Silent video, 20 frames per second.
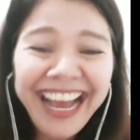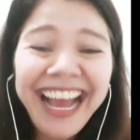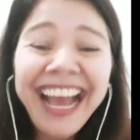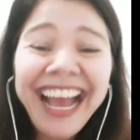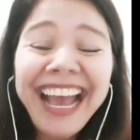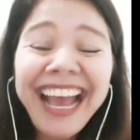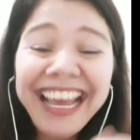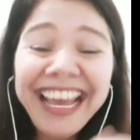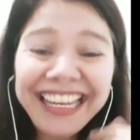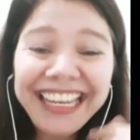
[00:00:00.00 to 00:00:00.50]

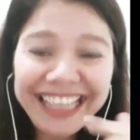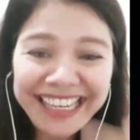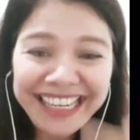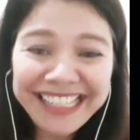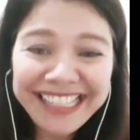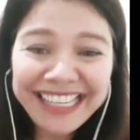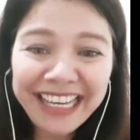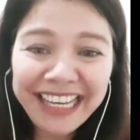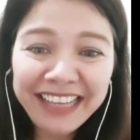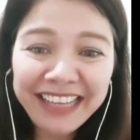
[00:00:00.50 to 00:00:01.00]
And it is
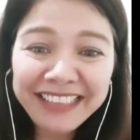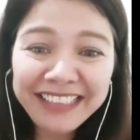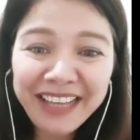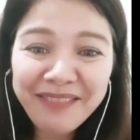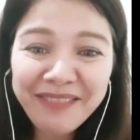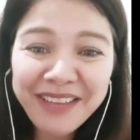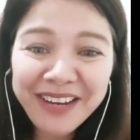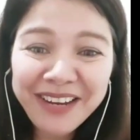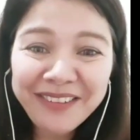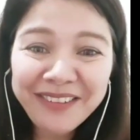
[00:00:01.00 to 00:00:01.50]

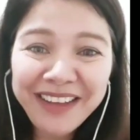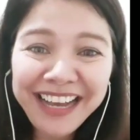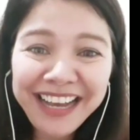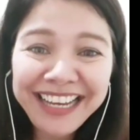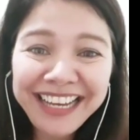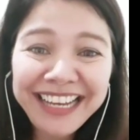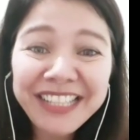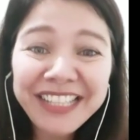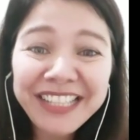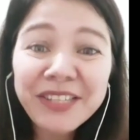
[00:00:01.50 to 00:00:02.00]
academic
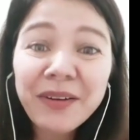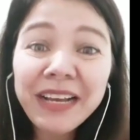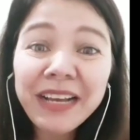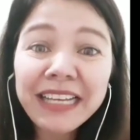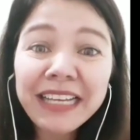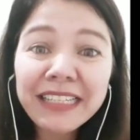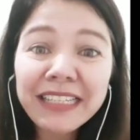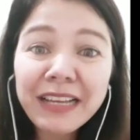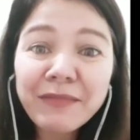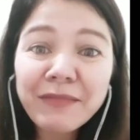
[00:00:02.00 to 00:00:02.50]
writing. So
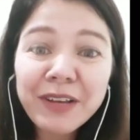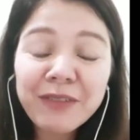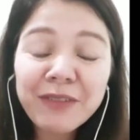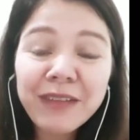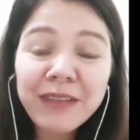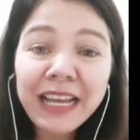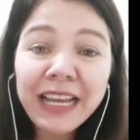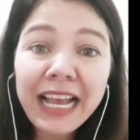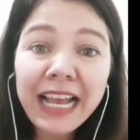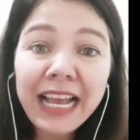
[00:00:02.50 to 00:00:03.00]
academic
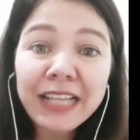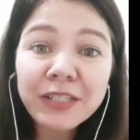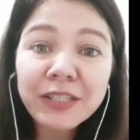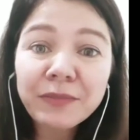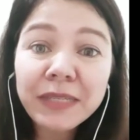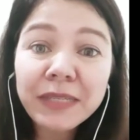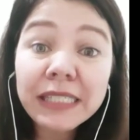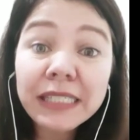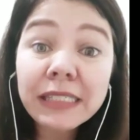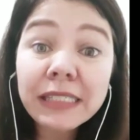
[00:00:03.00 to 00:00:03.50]
writing has to
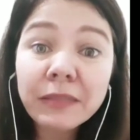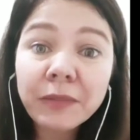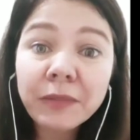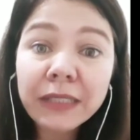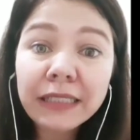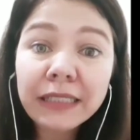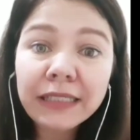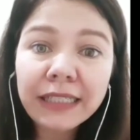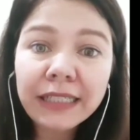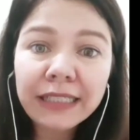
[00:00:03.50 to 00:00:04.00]
be simple
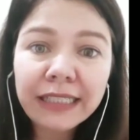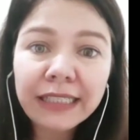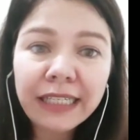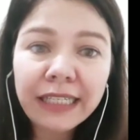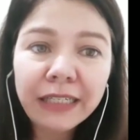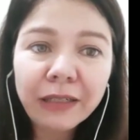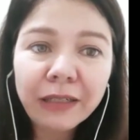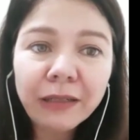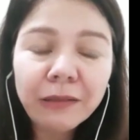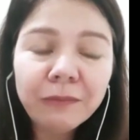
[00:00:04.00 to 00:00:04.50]
and
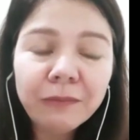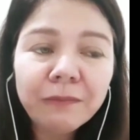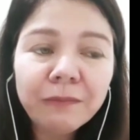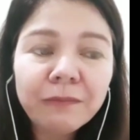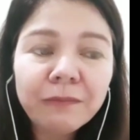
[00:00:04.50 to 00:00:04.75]
clear.